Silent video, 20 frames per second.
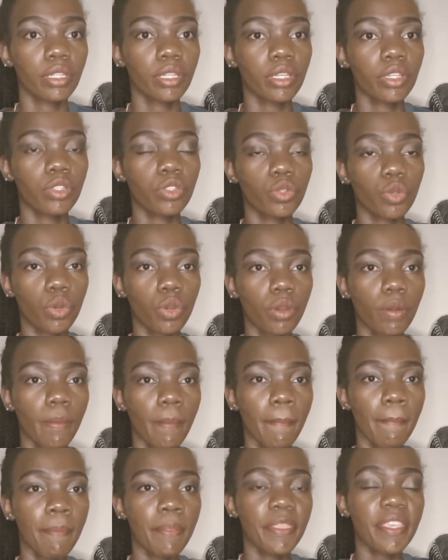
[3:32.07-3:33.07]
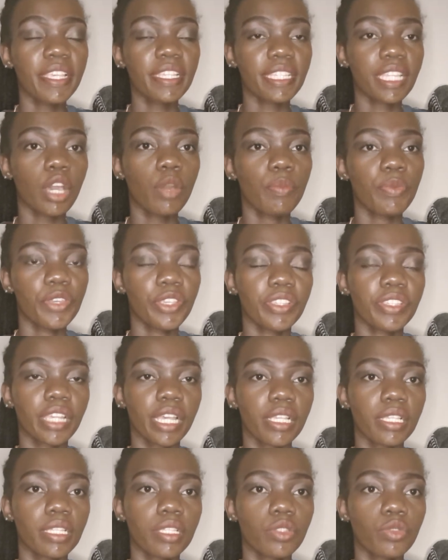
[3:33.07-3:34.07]
So this now brings
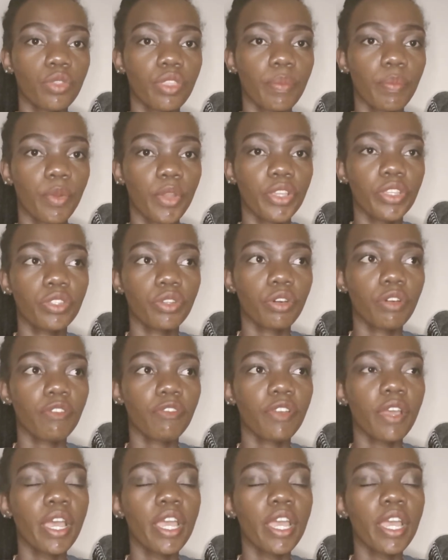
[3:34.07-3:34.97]
us to the point of